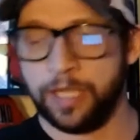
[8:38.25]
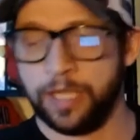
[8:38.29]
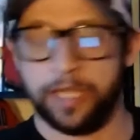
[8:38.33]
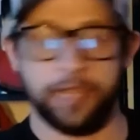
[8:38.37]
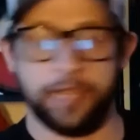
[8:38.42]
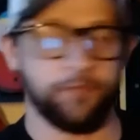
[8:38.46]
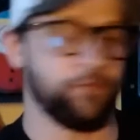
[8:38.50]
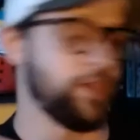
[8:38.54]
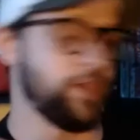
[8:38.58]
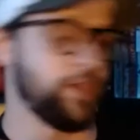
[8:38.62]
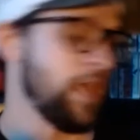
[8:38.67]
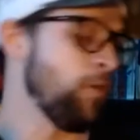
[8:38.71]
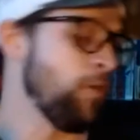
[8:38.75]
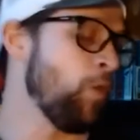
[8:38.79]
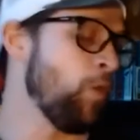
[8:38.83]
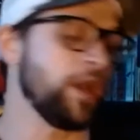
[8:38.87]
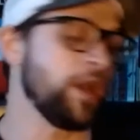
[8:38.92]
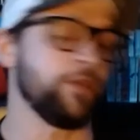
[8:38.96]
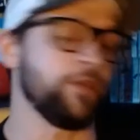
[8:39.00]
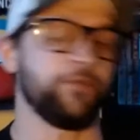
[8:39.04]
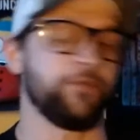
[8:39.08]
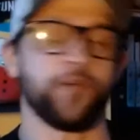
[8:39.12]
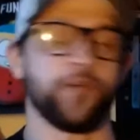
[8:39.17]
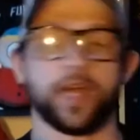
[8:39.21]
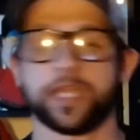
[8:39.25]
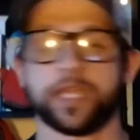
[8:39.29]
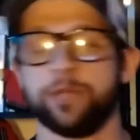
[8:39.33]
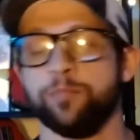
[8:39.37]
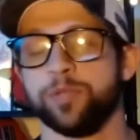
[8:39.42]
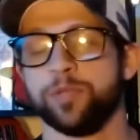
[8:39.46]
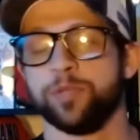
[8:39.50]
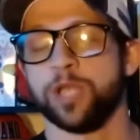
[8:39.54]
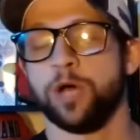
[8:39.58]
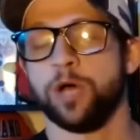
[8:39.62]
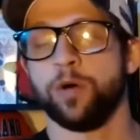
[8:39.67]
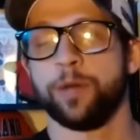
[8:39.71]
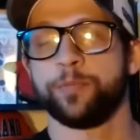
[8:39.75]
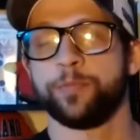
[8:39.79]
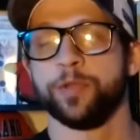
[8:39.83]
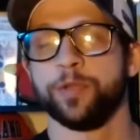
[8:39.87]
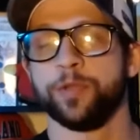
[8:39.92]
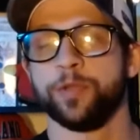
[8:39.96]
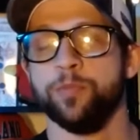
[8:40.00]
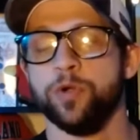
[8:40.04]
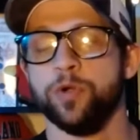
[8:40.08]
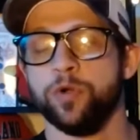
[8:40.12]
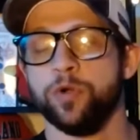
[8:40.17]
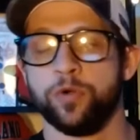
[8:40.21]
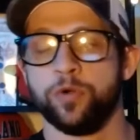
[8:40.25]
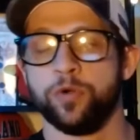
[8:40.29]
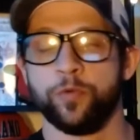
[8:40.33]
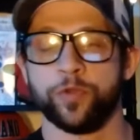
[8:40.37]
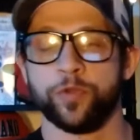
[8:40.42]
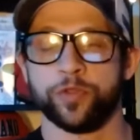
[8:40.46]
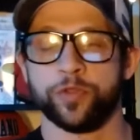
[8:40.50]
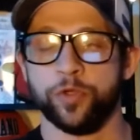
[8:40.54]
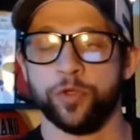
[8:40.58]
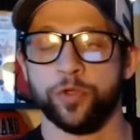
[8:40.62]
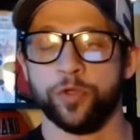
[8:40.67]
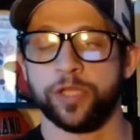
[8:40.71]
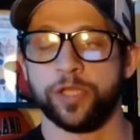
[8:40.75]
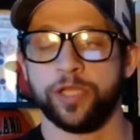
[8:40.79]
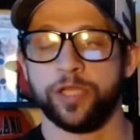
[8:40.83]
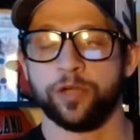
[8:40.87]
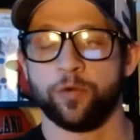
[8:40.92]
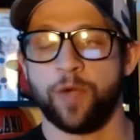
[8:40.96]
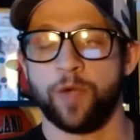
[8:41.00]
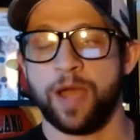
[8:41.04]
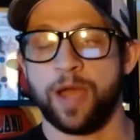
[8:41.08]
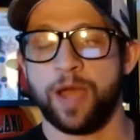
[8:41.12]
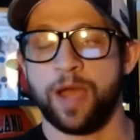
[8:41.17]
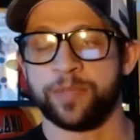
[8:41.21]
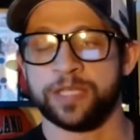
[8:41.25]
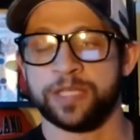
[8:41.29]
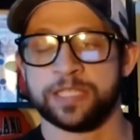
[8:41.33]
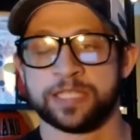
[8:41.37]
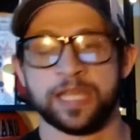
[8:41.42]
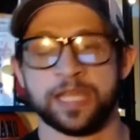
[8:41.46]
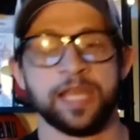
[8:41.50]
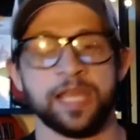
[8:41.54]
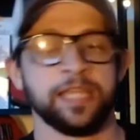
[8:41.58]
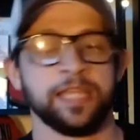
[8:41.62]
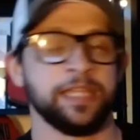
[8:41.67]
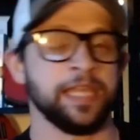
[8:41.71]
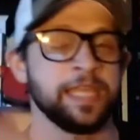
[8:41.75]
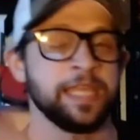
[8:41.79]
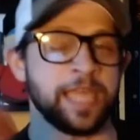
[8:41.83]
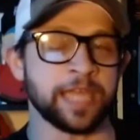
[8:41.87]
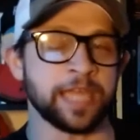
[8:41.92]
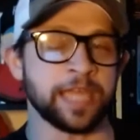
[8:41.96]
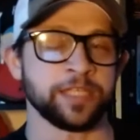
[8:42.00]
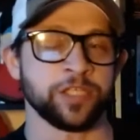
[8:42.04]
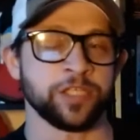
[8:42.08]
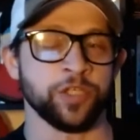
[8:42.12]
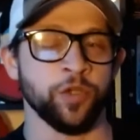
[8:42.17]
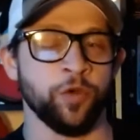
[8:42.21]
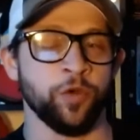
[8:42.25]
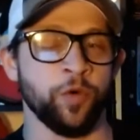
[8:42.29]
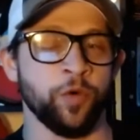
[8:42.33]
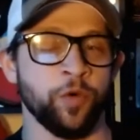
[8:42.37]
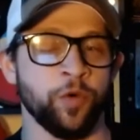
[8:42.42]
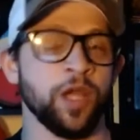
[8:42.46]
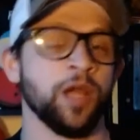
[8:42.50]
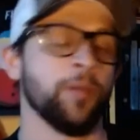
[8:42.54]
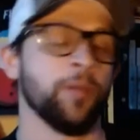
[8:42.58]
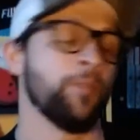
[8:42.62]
If they want to fucking blow up the moon with nuclear weapons, they get to,